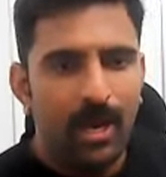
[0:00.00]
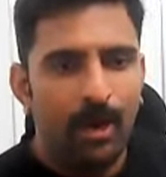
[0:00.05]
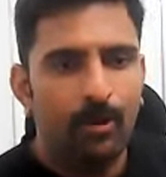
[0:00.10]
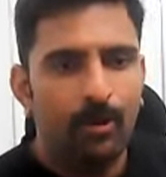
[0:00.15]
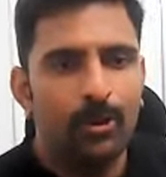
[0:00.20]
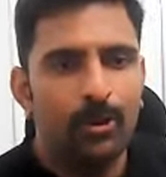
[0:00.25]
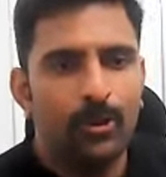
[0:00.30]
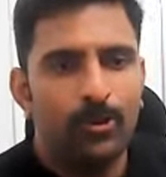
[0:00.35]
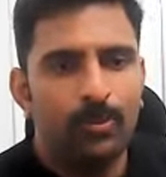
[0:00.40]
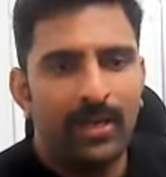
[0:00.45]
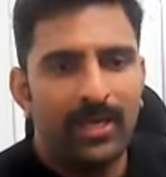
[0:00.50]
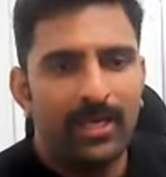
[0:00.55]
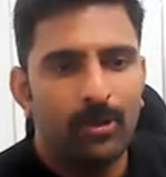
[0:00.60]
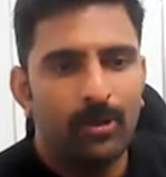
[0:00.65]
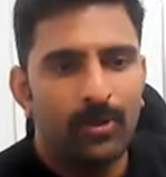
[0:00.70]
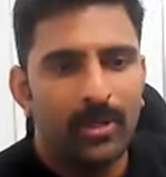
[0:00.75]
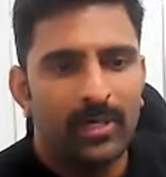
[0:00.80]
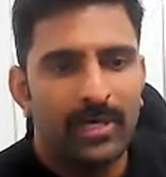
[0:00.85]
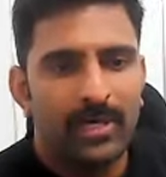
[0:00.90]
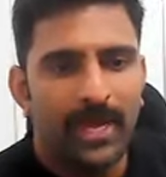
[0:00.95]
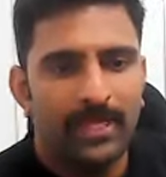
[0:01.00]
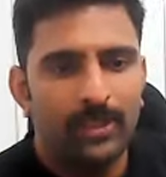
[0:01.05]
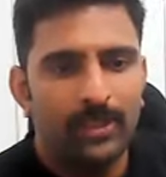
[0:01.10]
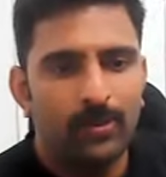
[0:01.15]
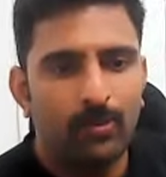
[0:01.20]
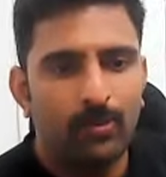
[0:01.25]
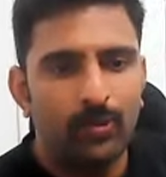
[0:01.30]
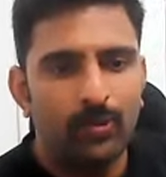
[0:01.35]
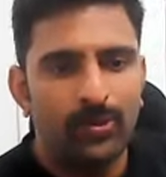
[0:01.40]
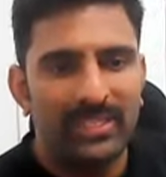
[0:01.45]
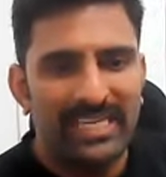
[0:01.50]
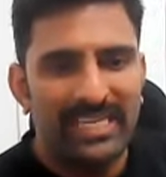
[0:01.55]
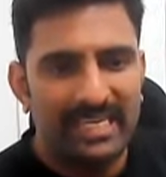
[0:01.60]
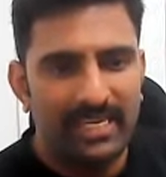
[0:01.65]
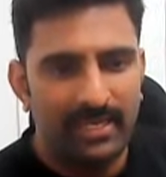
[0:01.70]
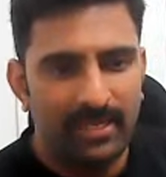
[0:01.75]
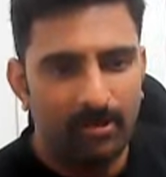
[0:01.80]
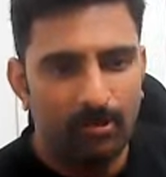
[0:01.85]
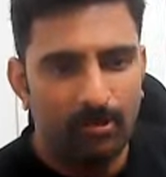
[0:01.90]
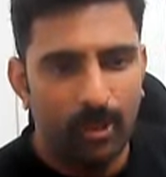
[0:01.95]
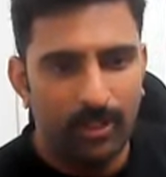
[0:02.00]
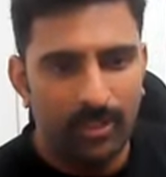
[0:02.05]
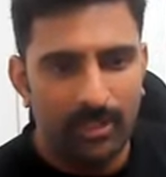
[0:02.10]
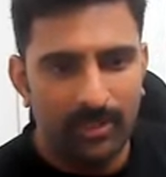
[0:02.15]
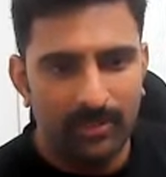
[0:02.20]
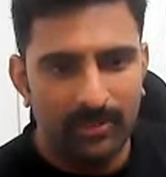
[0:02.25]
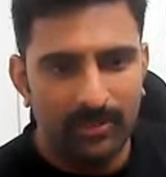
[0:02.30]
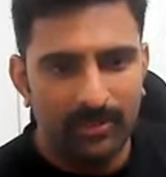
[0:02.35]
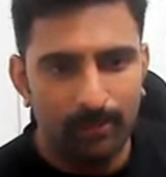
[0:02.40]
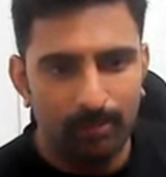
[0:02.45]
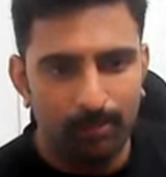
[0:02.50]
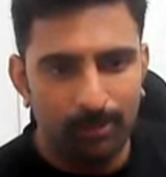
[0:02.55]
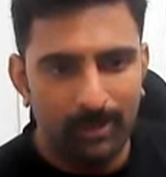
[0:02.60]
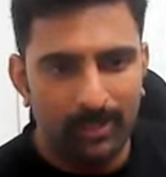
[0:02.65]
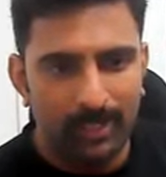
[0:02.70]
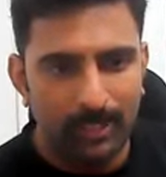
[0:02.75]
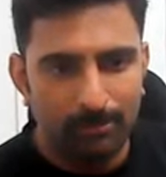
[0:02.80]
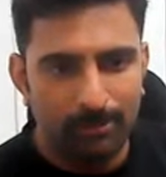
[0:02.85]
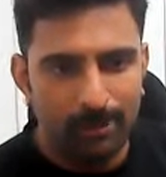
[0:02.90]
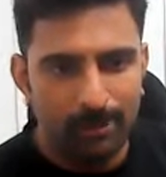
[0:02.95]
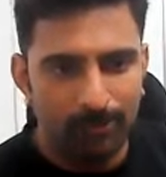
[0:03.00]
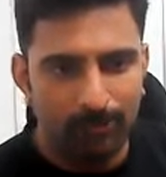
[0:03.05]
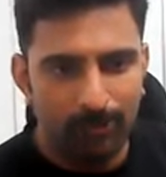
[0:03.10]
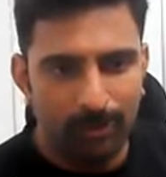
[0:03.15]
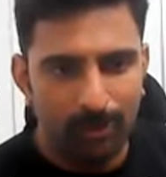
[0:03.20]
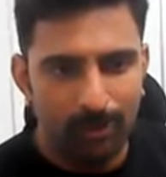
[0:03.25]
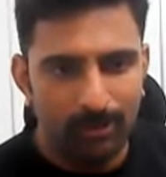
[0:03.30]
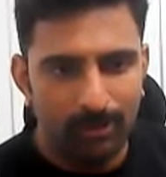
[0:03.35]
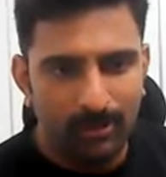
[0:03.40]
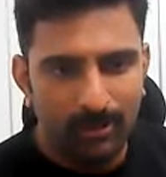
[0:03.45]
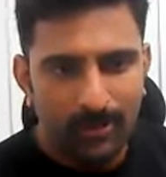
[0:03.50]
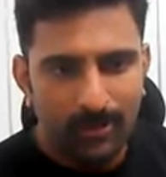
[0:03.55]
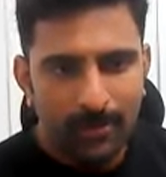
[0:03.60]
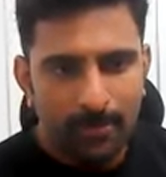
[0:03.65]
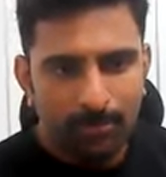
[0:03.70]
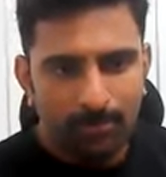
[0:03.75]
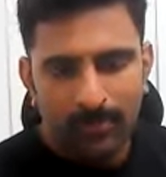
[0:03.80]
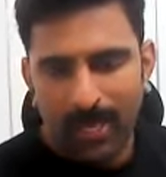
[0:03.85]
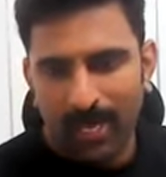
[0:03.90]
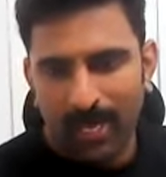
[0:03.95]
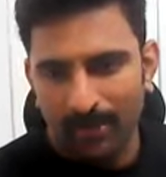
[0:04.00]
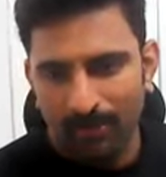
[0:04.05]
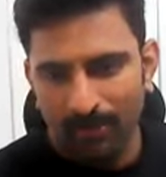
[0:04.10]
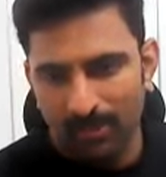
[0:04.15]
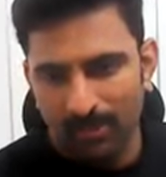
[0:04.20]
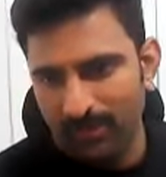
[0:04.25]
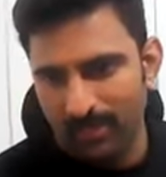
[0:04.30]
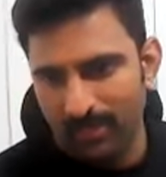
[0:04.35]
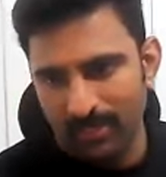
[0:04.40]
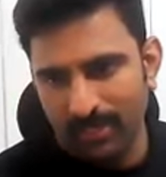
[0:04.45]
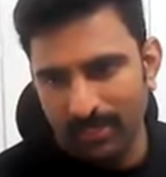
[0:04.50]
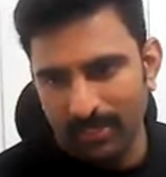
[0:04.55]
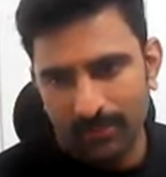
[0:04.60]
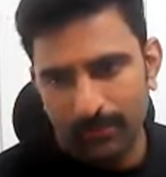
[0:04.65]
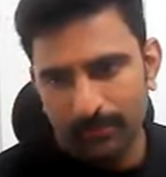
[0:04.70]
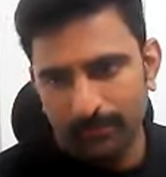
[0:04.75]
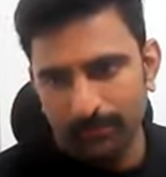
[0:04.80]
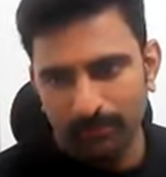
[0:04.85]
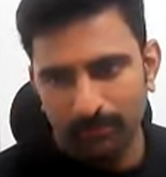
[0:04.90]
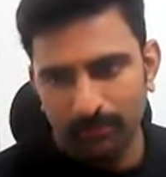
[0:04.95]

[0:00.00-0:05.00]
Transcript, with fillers: How to make your dance moves clean? What are the simple tips to follow? I have given there.